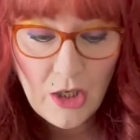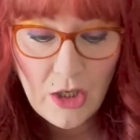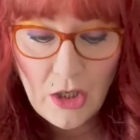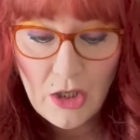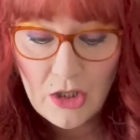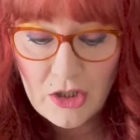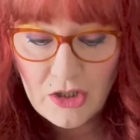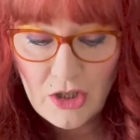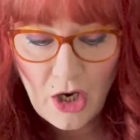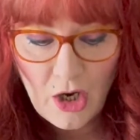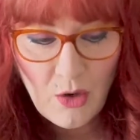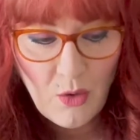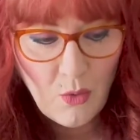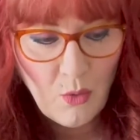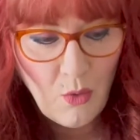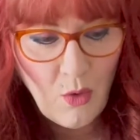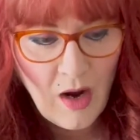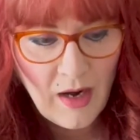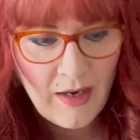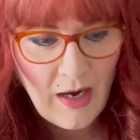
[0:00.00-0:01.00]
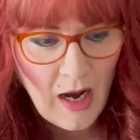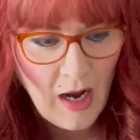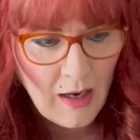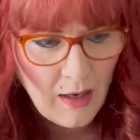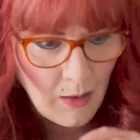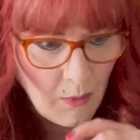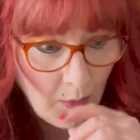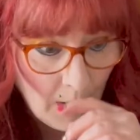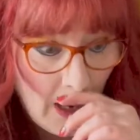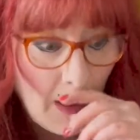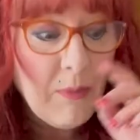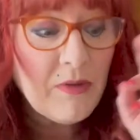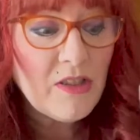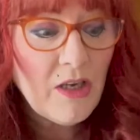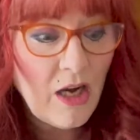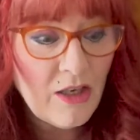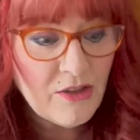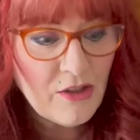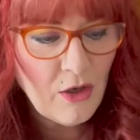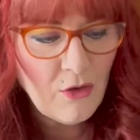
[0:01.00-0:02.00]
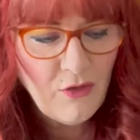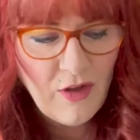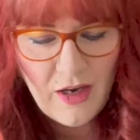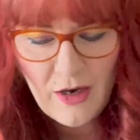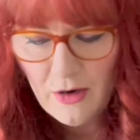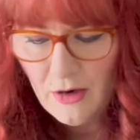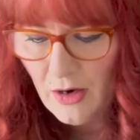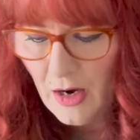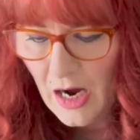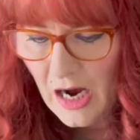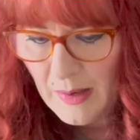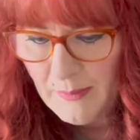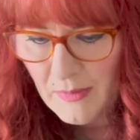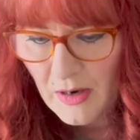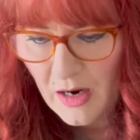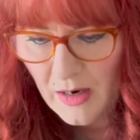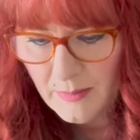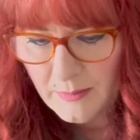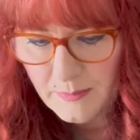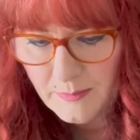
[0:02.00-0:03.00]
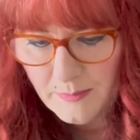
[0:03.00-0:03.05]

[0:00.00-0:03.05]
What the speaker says: So when I was also there, I bought